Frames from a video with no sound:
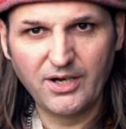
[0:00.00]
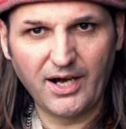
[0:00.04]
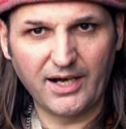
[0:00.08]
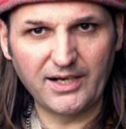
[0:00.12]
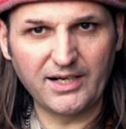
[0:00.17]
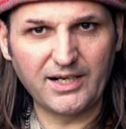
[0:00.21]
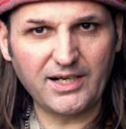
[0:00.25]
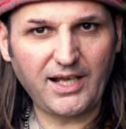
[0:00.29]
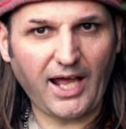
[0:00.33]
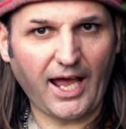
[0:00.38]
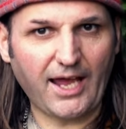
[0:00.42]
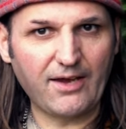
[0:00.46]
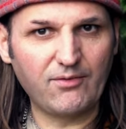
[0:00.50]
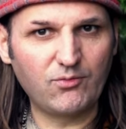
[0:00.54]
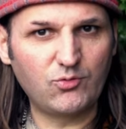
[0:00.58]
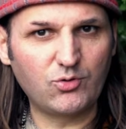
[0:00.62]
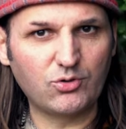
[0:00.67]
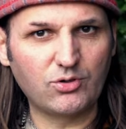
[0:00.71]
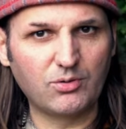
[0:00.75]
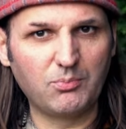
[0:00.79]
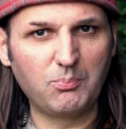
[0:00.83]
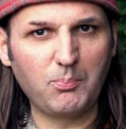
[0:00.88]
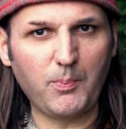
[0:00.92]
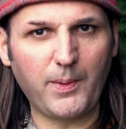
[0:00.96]
and I came
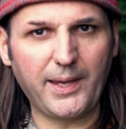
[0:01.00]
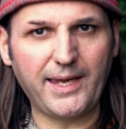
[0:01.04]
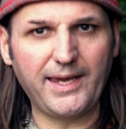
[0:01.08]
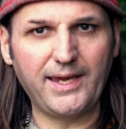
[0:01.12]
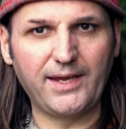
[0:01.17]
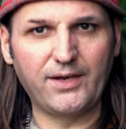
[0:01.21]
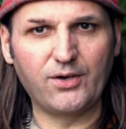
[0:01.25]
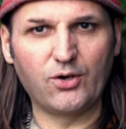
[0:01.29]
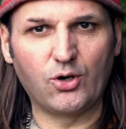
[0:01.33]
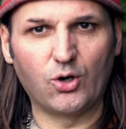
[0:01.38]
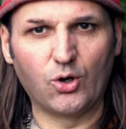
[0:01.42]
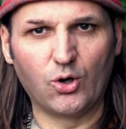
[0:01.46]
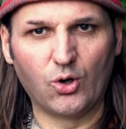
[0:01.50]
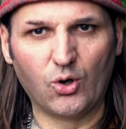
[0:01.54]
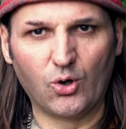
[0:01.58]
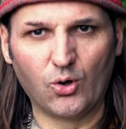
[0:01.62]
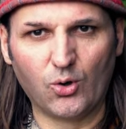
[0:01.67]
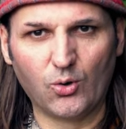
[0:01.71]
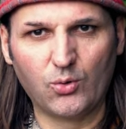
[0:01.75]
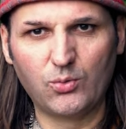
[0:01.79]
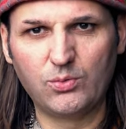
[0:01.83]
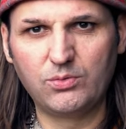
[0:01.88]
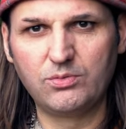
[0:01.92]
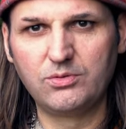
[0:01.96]
to a mead
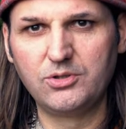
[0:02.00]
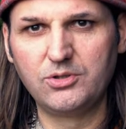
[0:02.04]
hall.